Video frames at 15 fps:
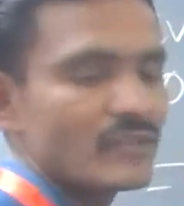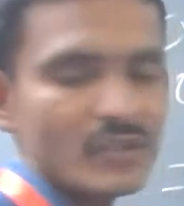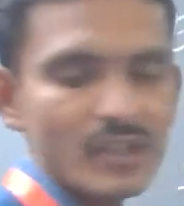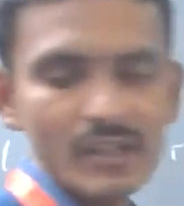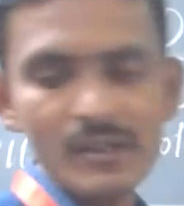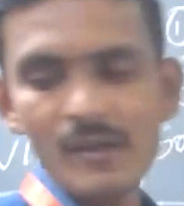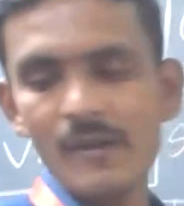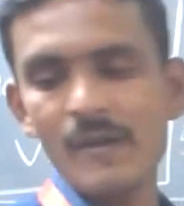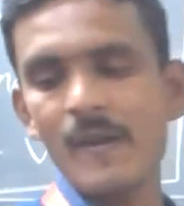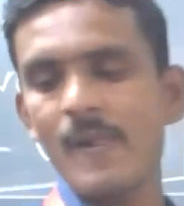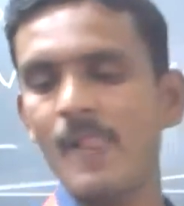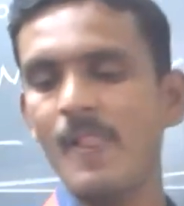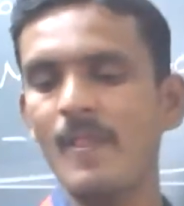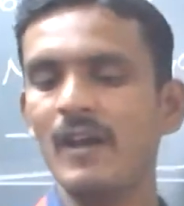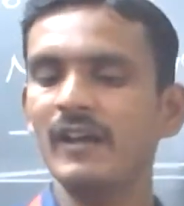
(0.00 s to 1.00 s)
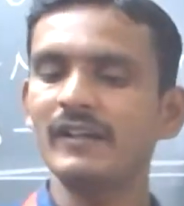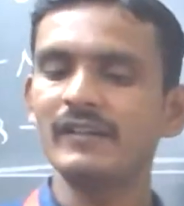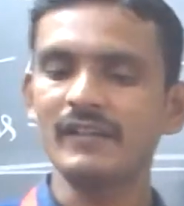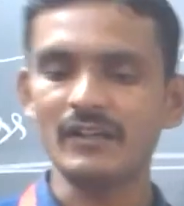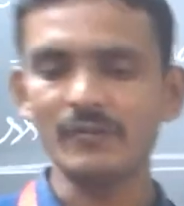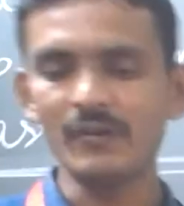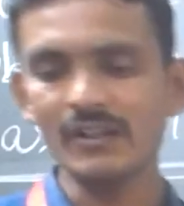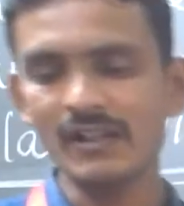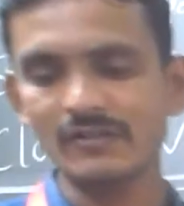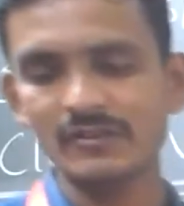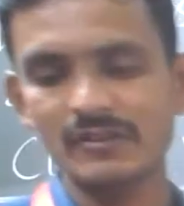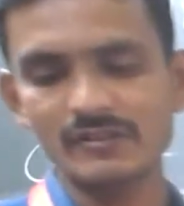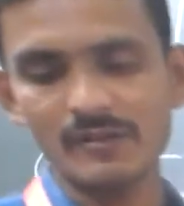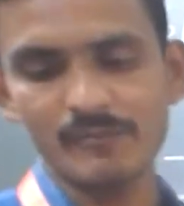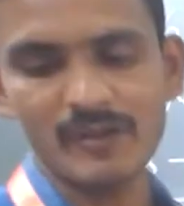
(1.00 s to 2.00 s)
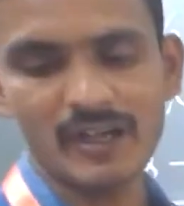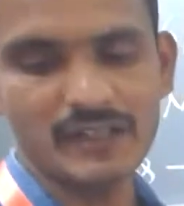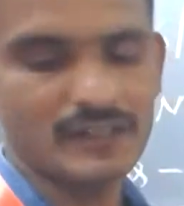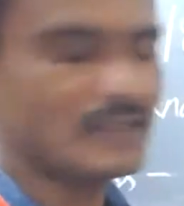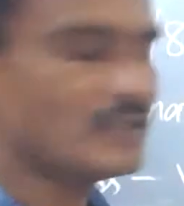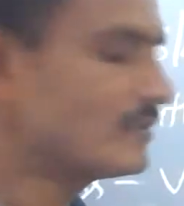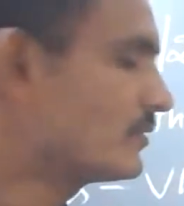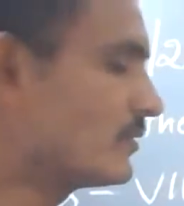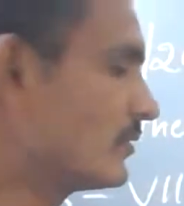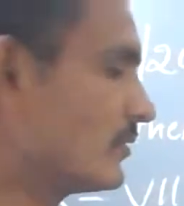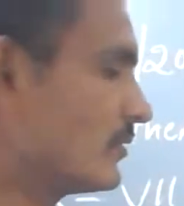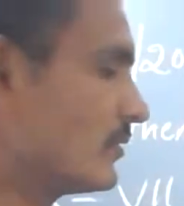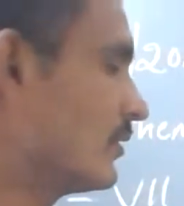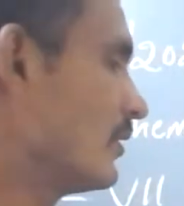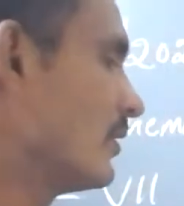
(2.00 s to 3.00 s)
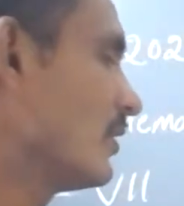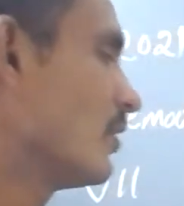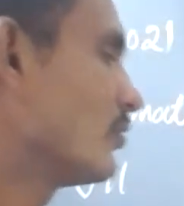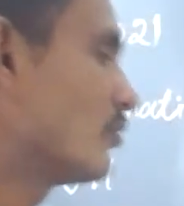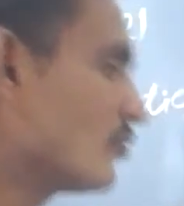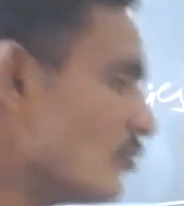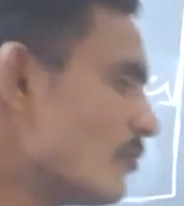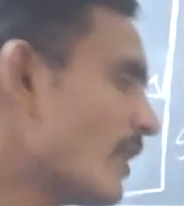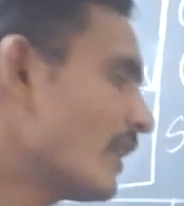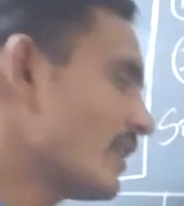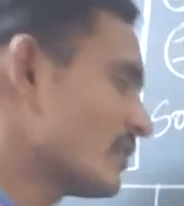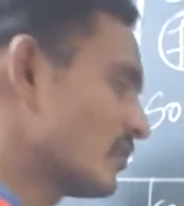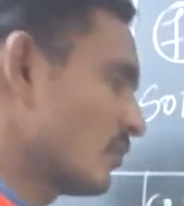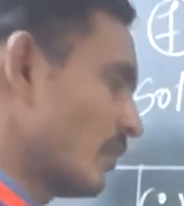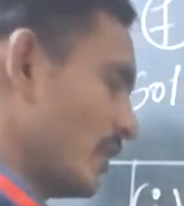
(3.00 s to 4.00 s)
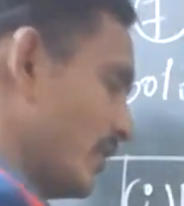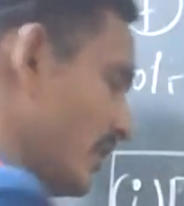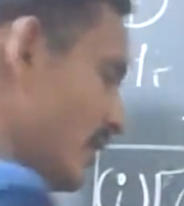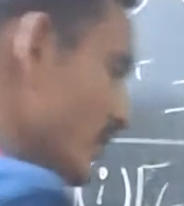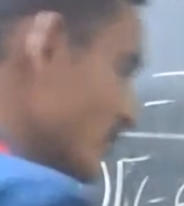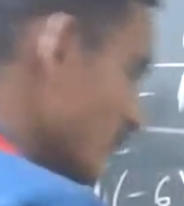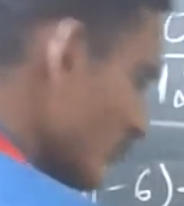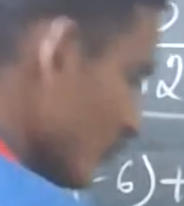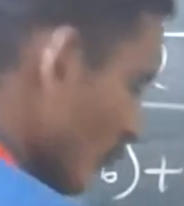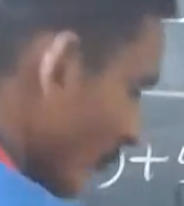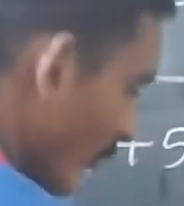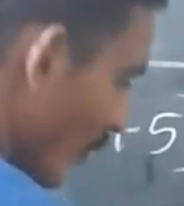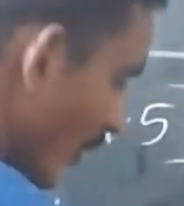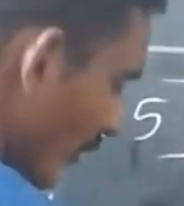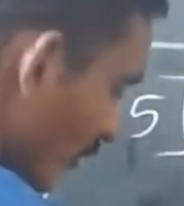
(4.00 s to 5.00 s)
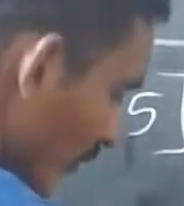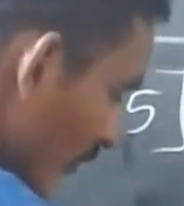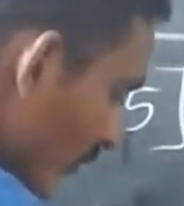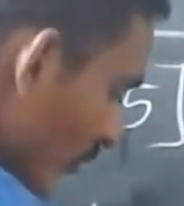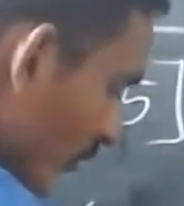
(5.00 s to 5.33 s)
That one also is a minus. 2 minus 1 is 1.